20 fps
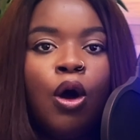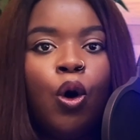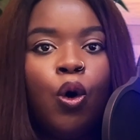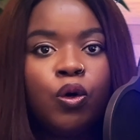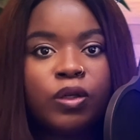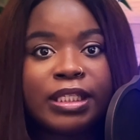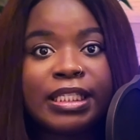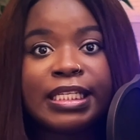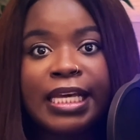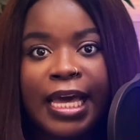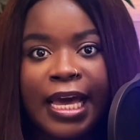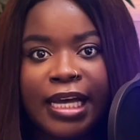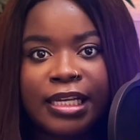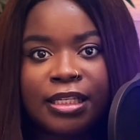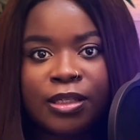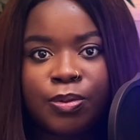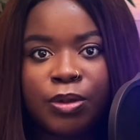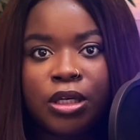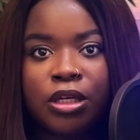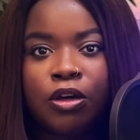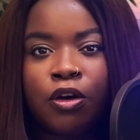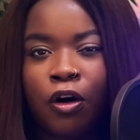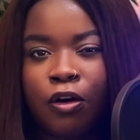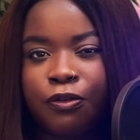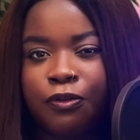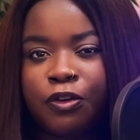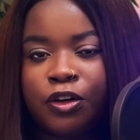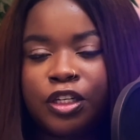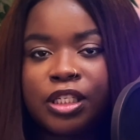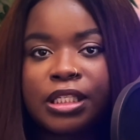O C S P
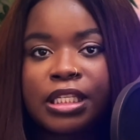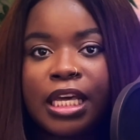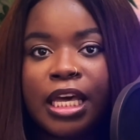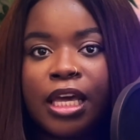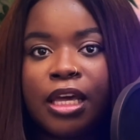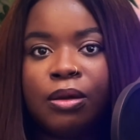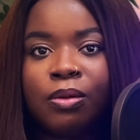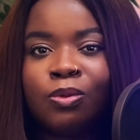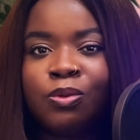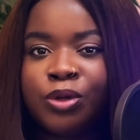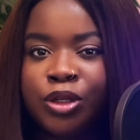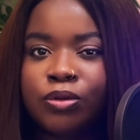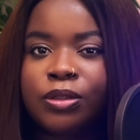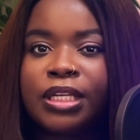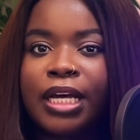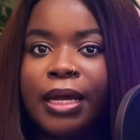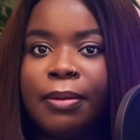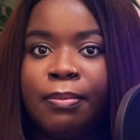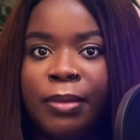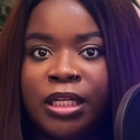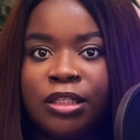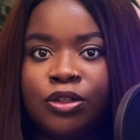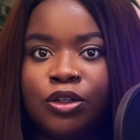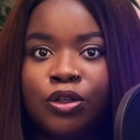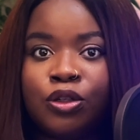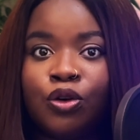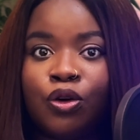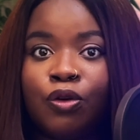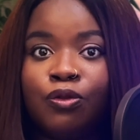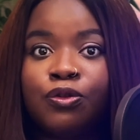offers a real-time
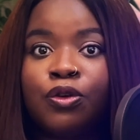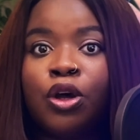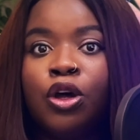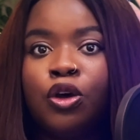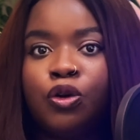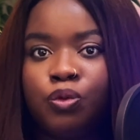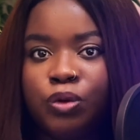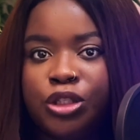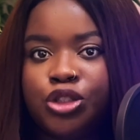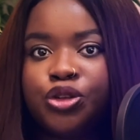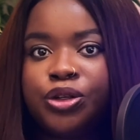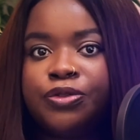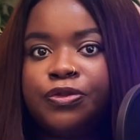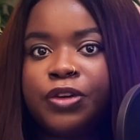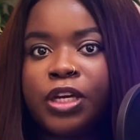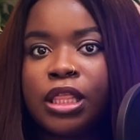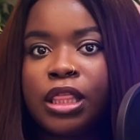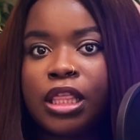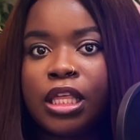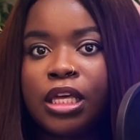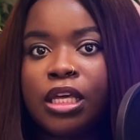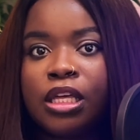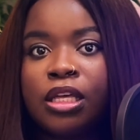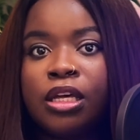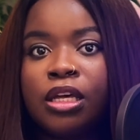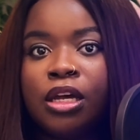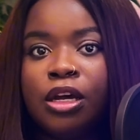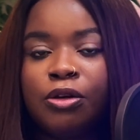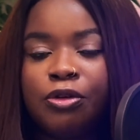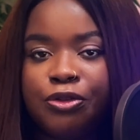method of retrieving the
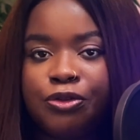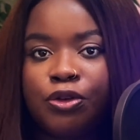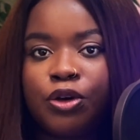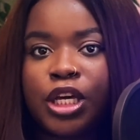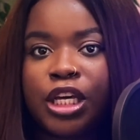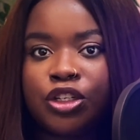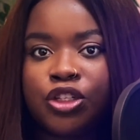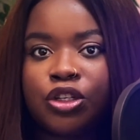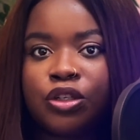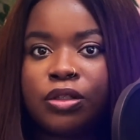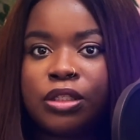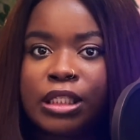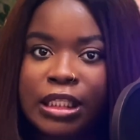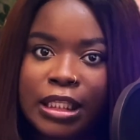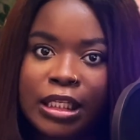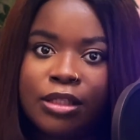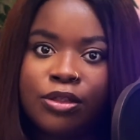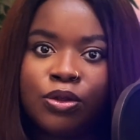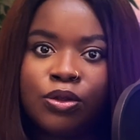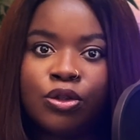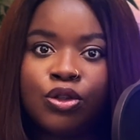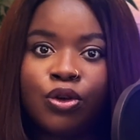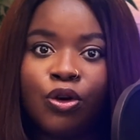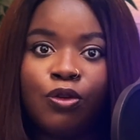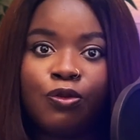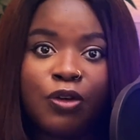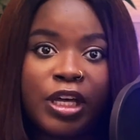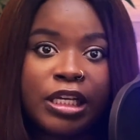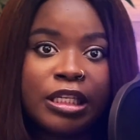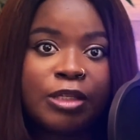revocation status
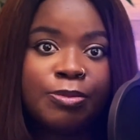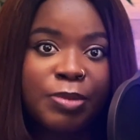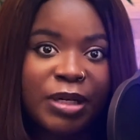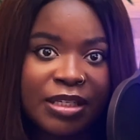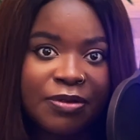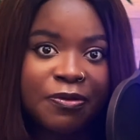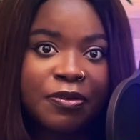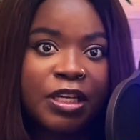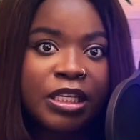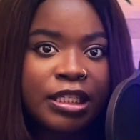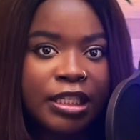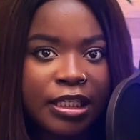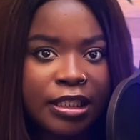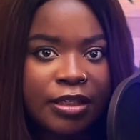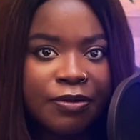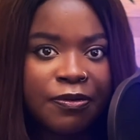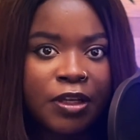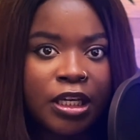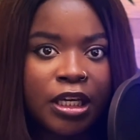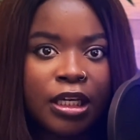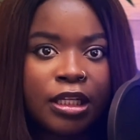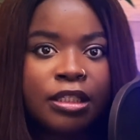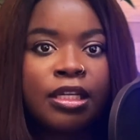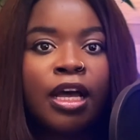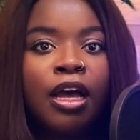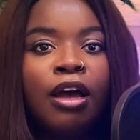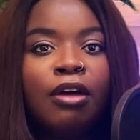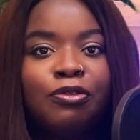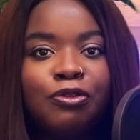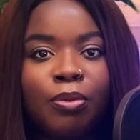of a specific certificate
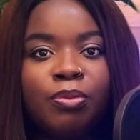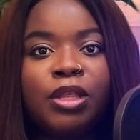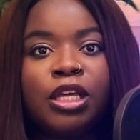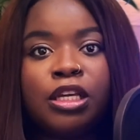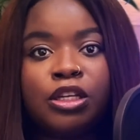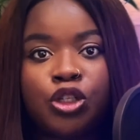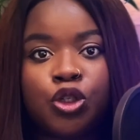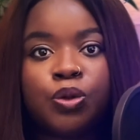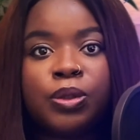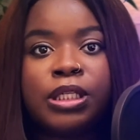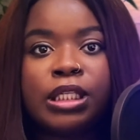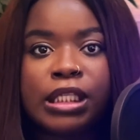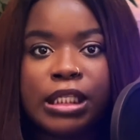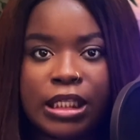from the issuing